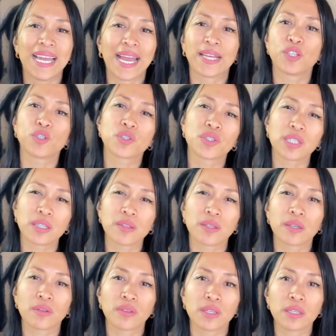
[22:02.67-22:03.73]
And you're sitting
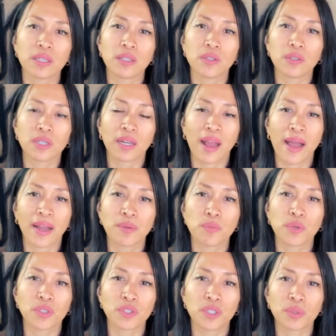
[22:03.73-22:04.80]
there thinking you could add
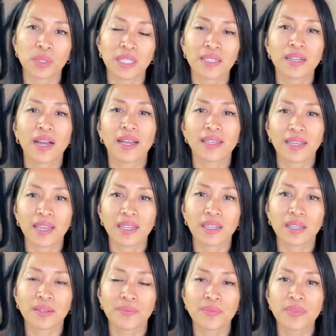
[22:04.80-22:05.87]
more to it. I get
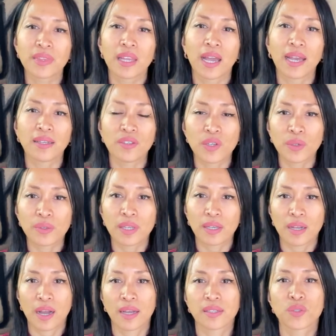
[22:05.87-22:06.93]
it. I know that
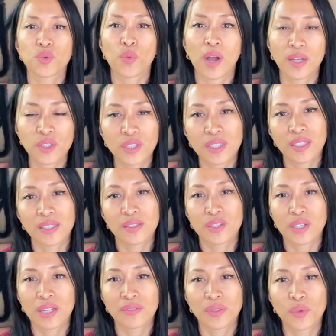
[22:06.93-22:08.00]
God is watching each
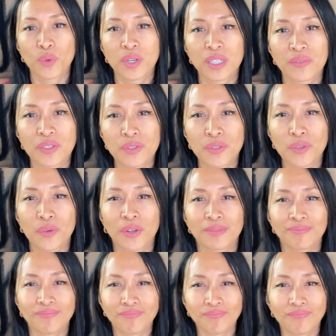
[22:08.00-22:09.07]
and every one of us and
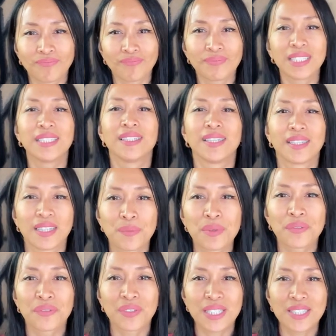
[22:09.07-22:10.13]
going, let me
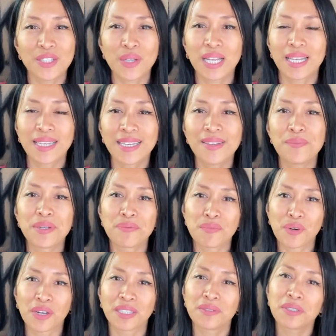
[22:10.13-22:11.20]
fix you a little bit
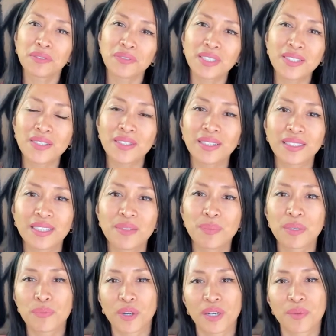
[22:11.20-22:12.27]
more. Let me fix you a little
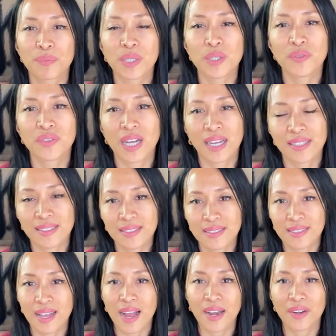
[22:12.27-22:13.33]
bit more. But you've got to
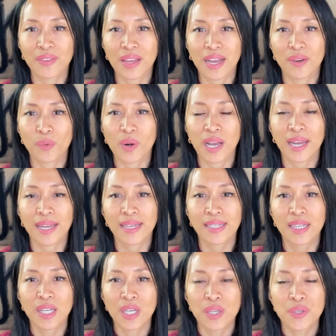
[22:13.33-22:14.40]
desire that, right?
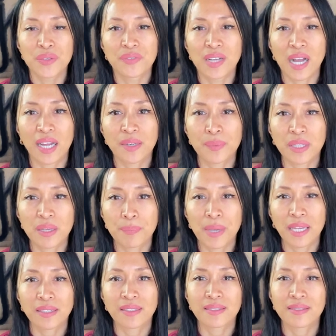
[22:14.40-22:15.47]
You've got to be that
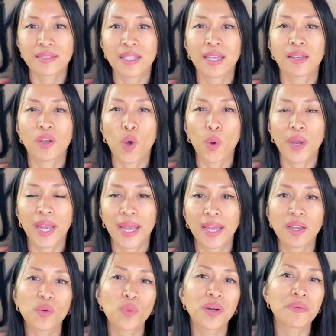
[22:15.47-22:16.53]
painting is saying, okay,
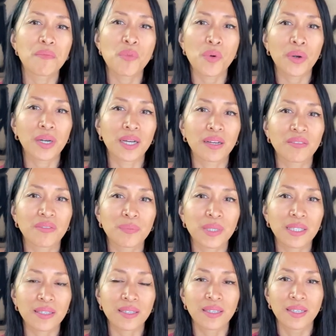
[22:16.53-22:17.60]
what more of
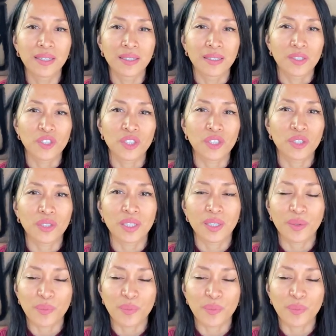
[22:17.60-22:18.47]
me should